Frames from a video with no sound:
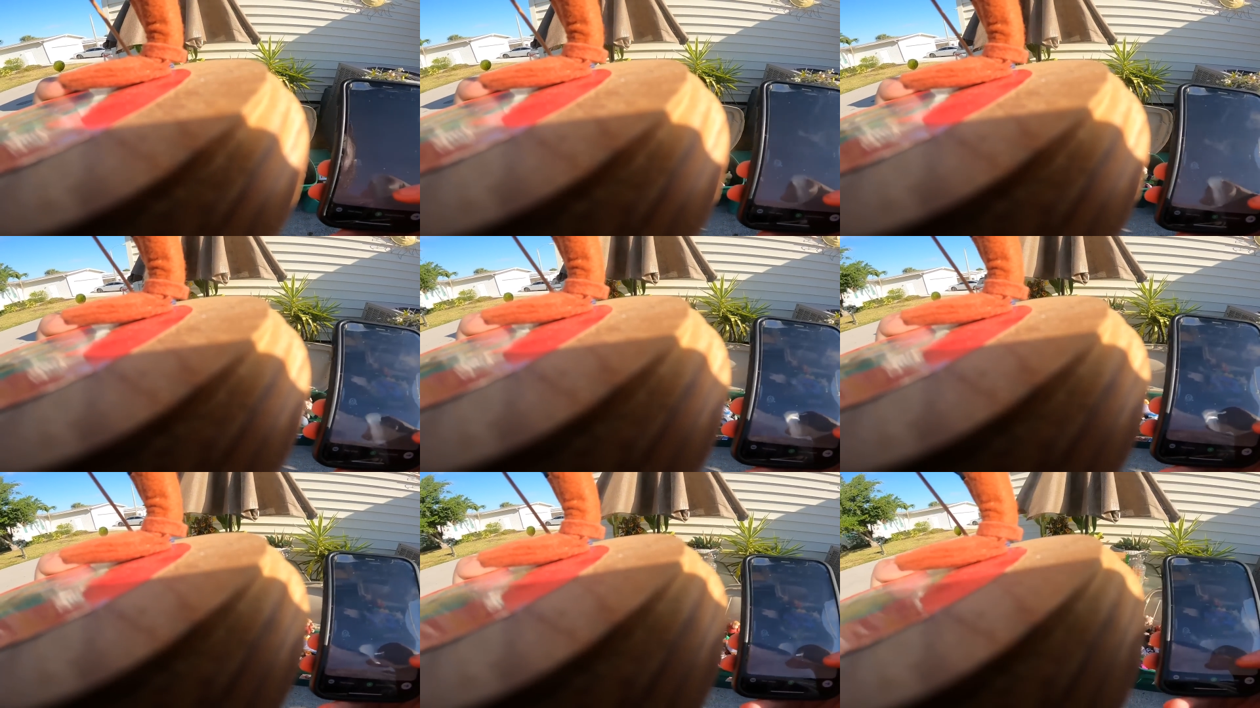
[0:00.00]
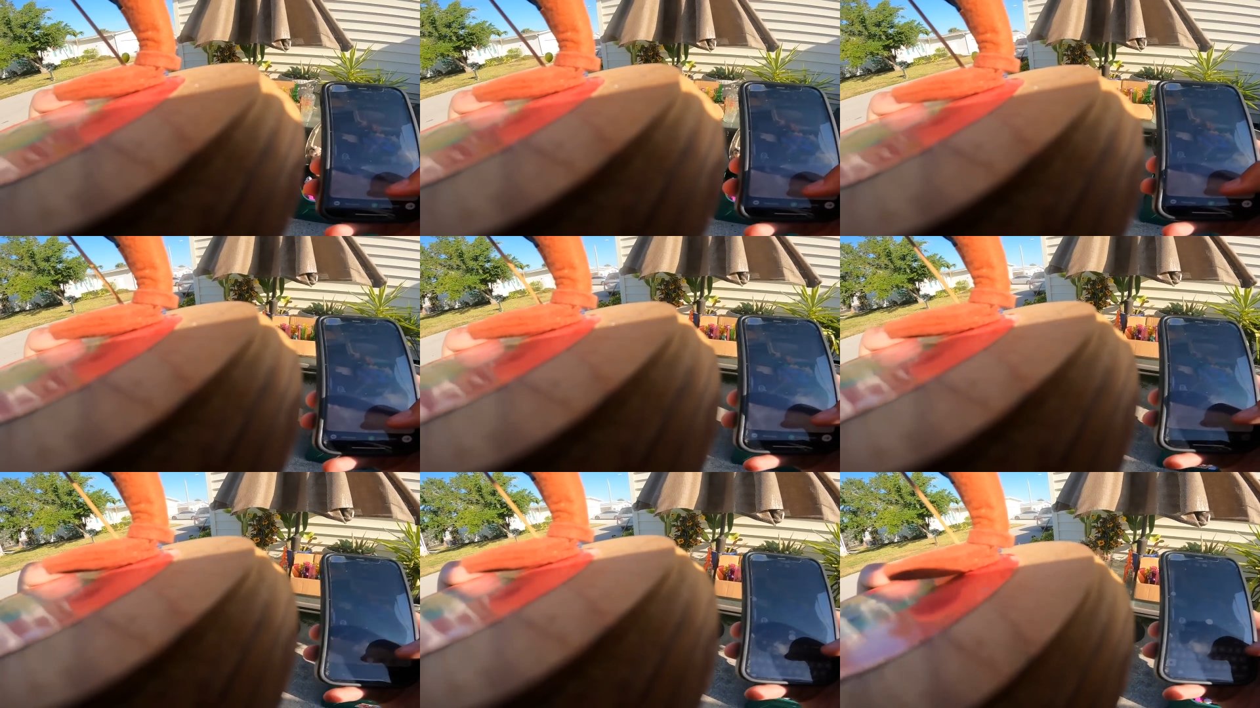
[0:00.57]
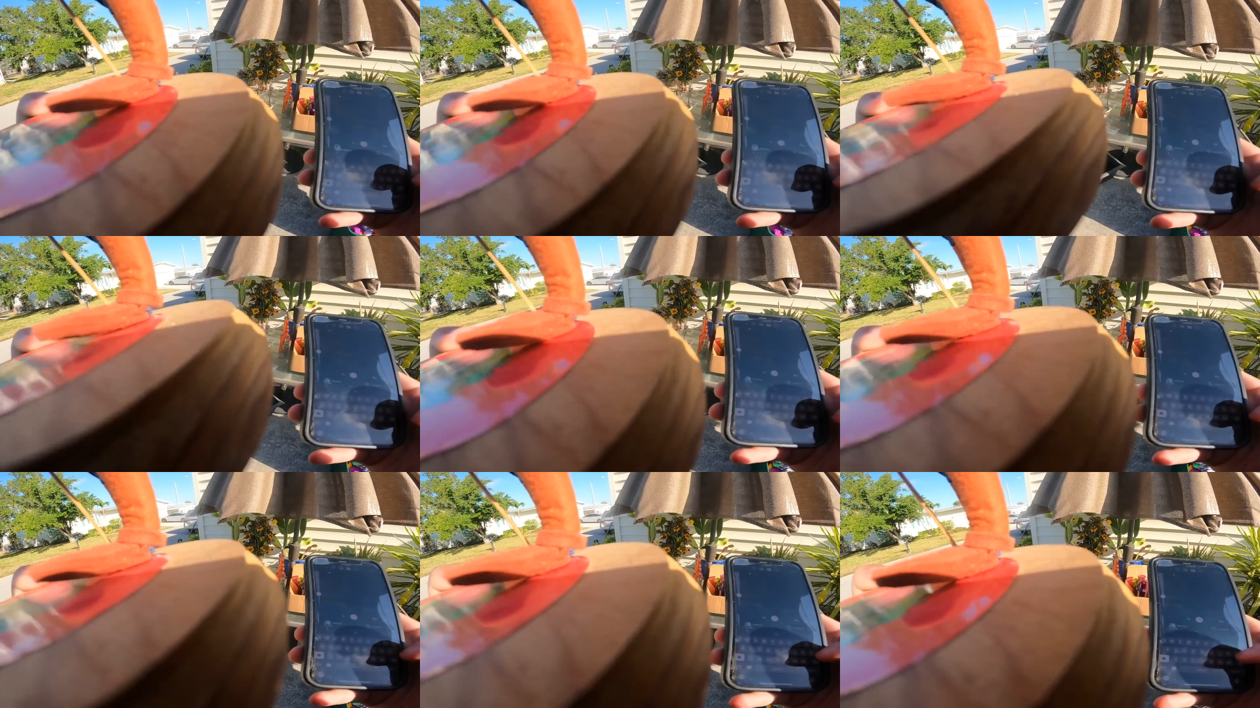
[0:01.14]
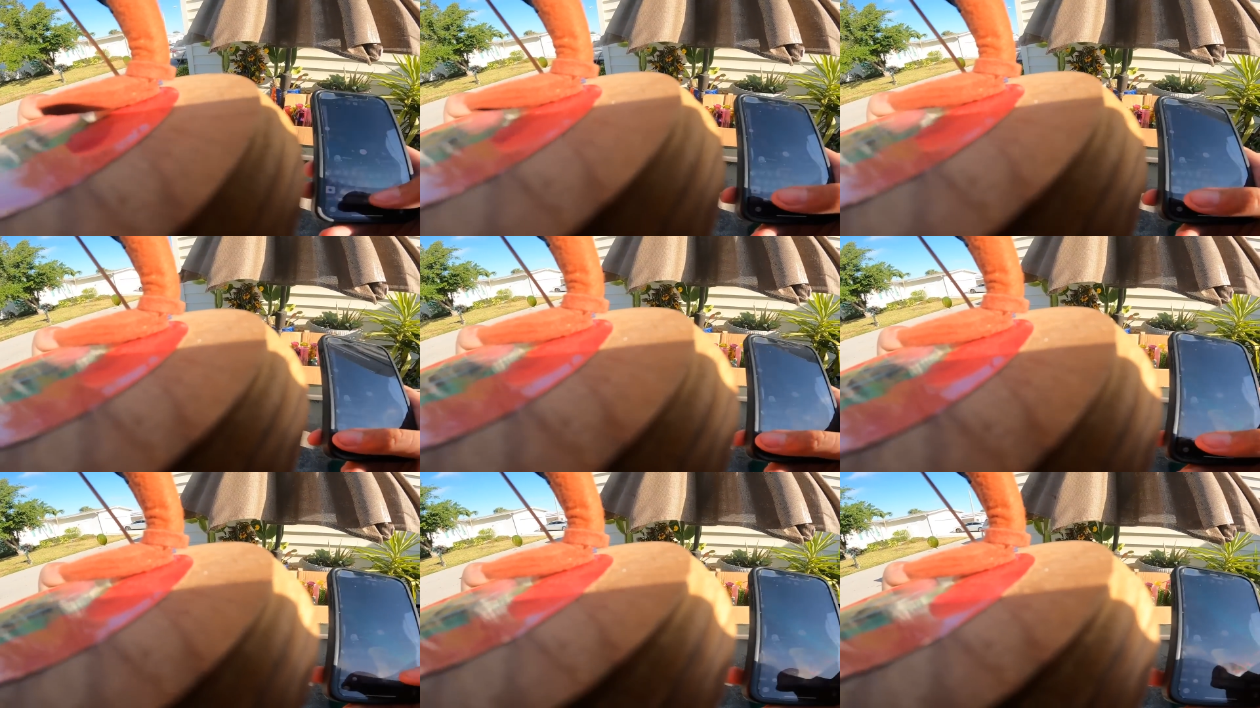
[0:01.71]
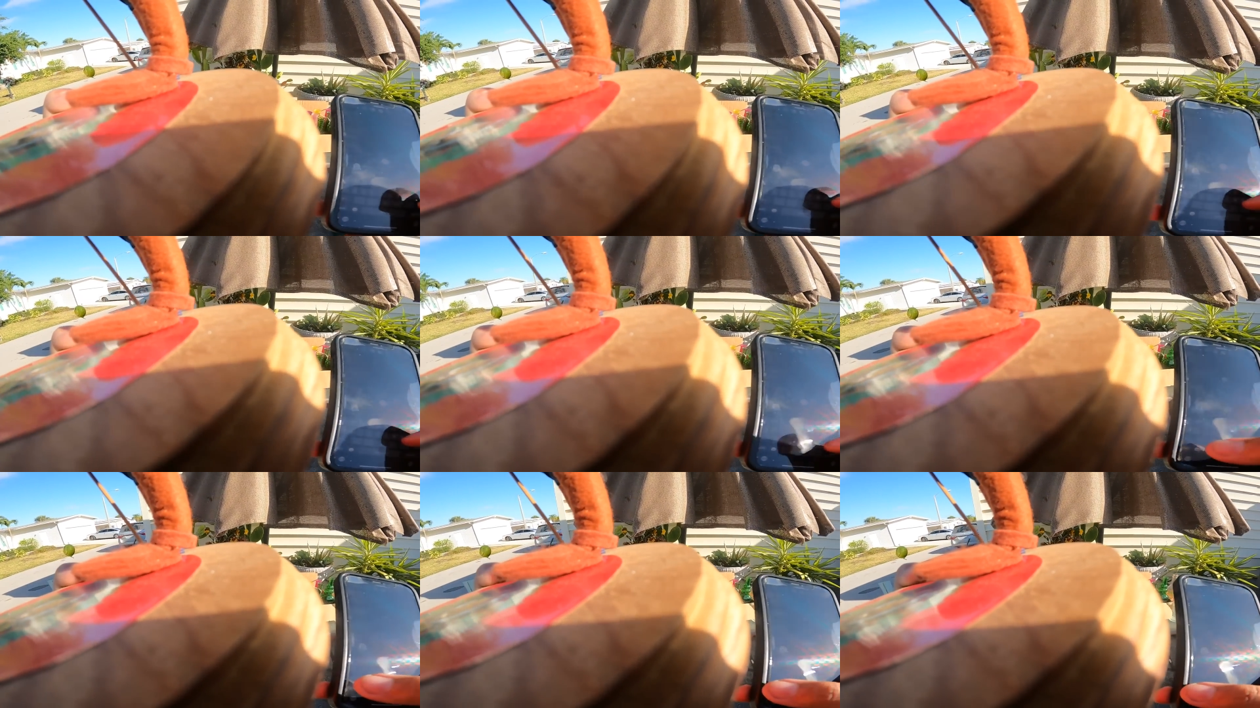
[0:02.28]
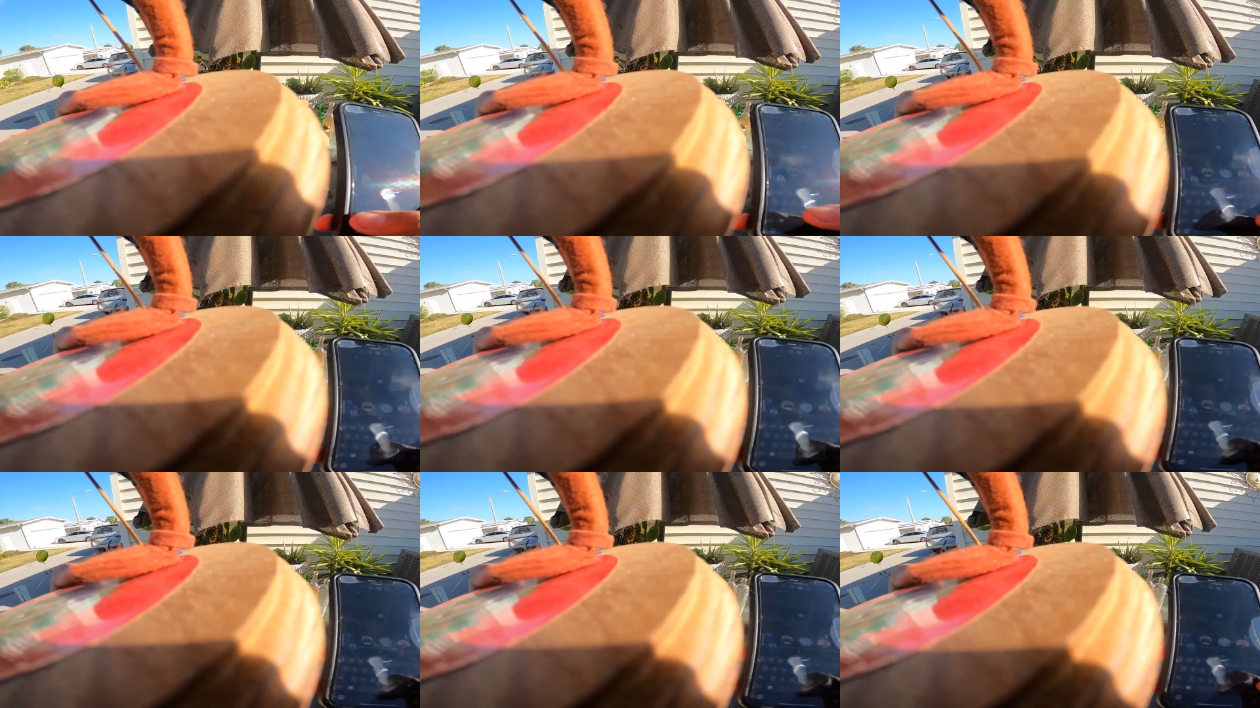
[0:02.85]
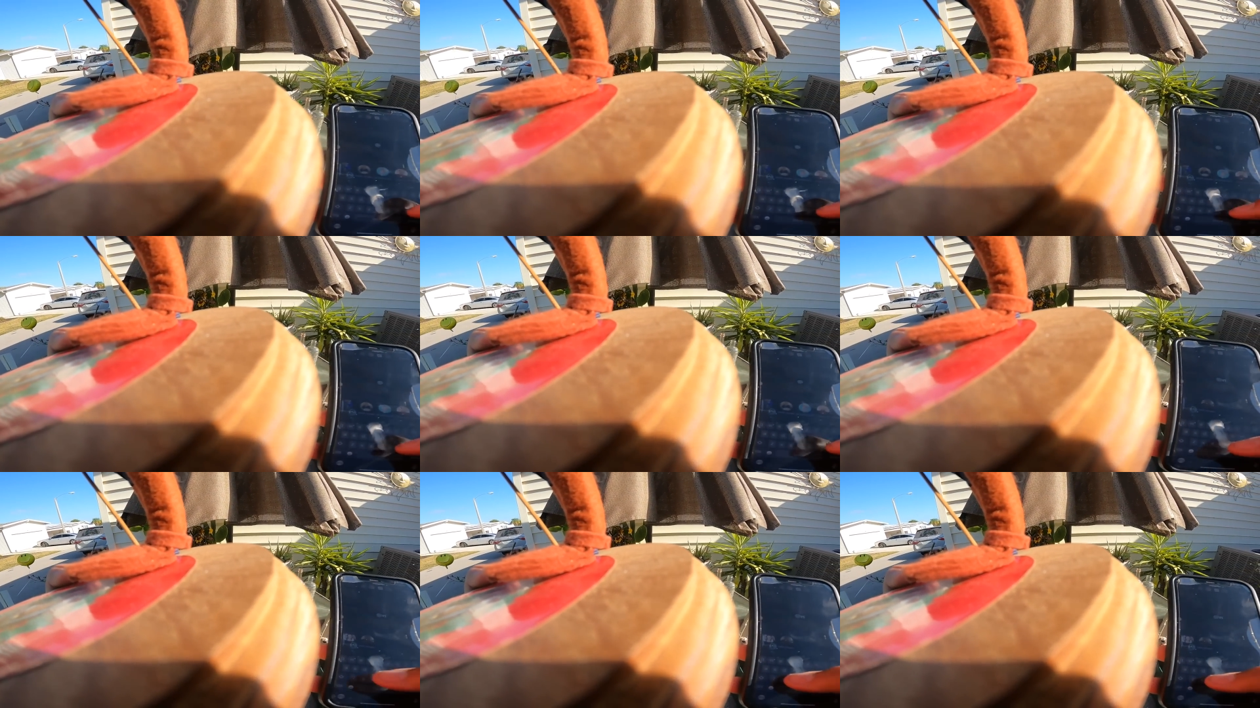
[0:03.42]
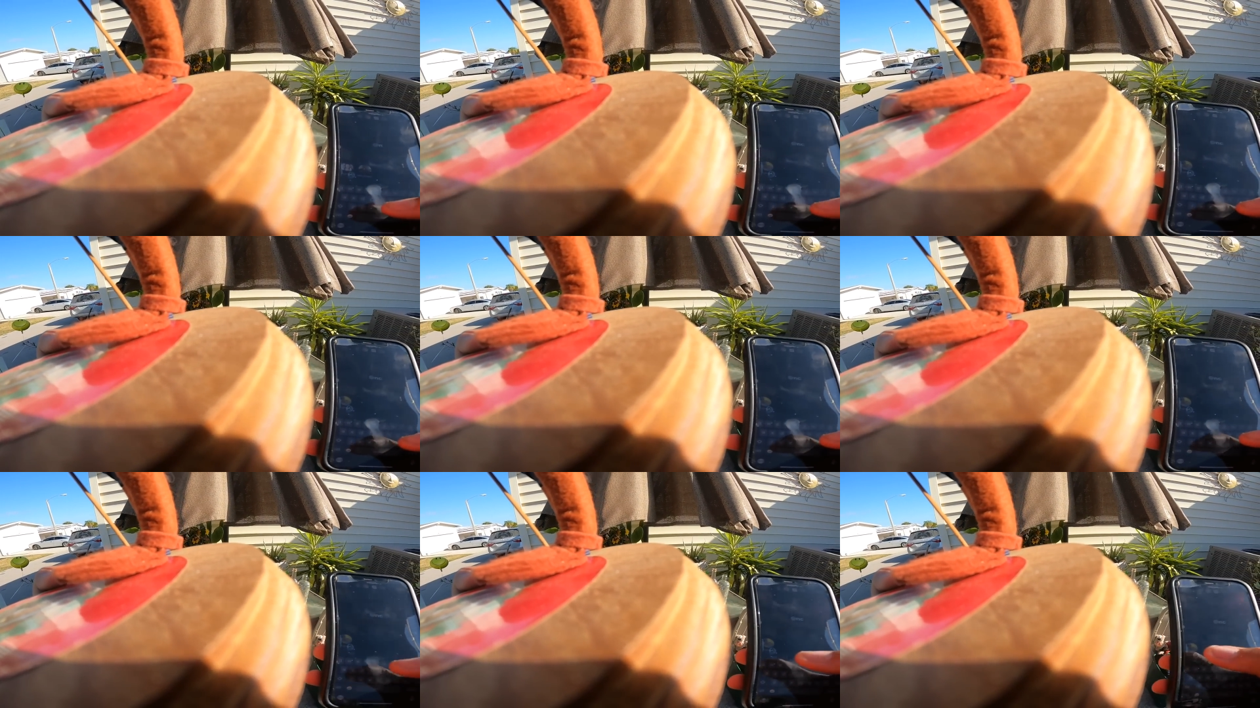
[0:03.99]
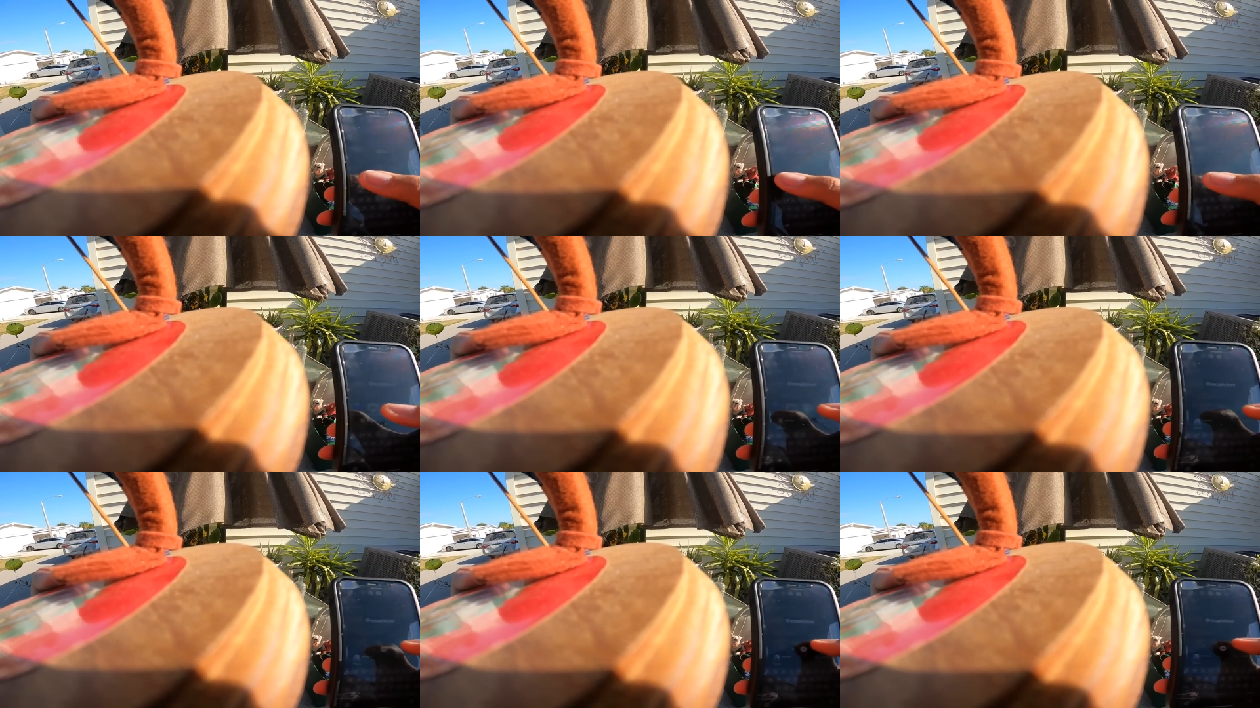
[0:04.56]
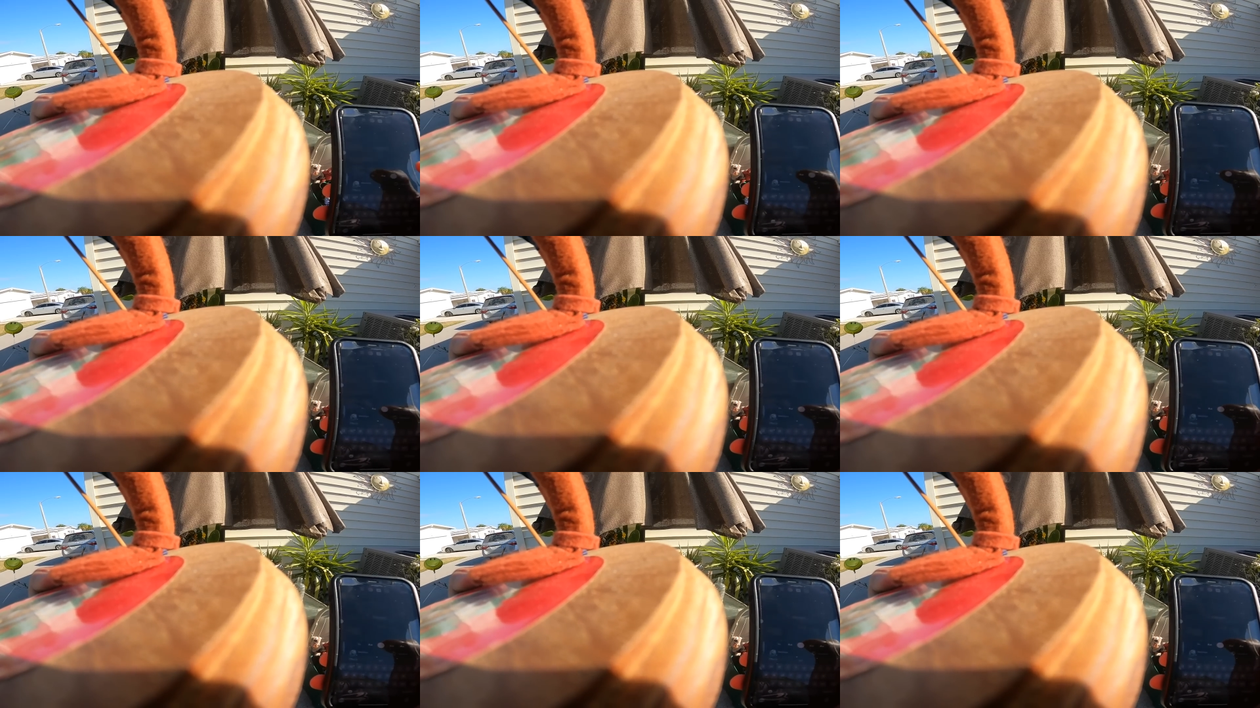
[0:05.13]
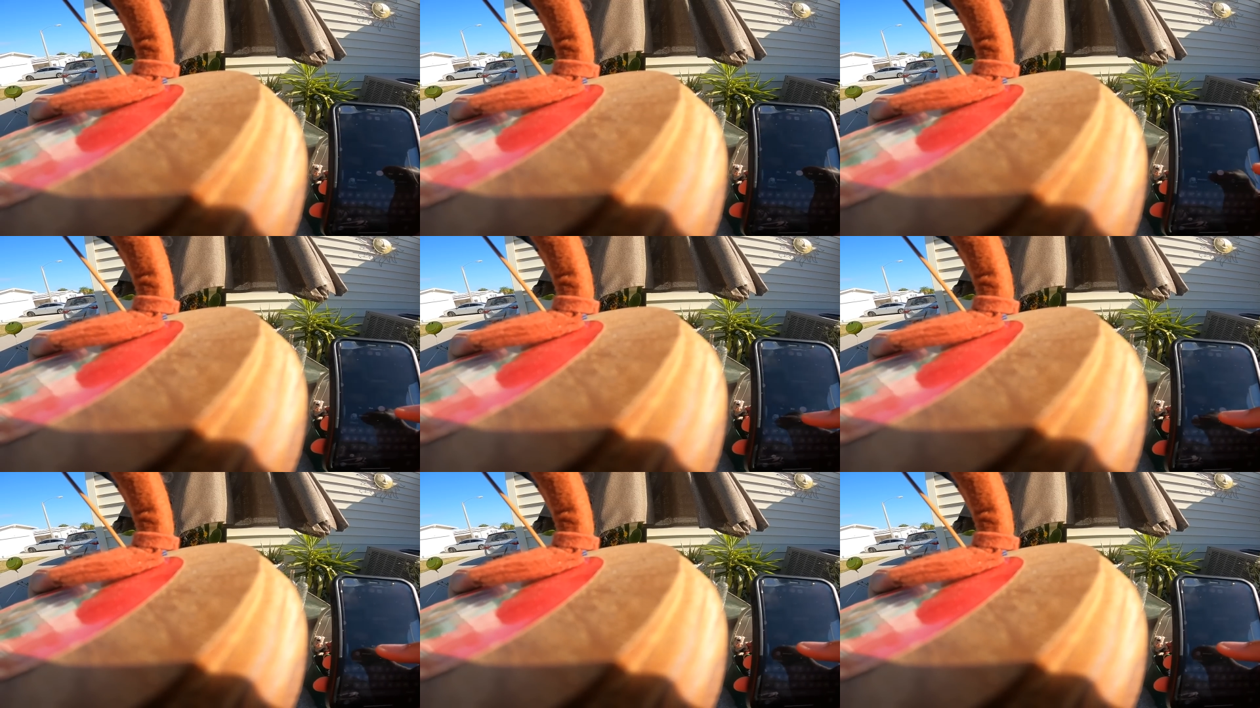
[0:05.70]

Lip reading: (no speaker visible)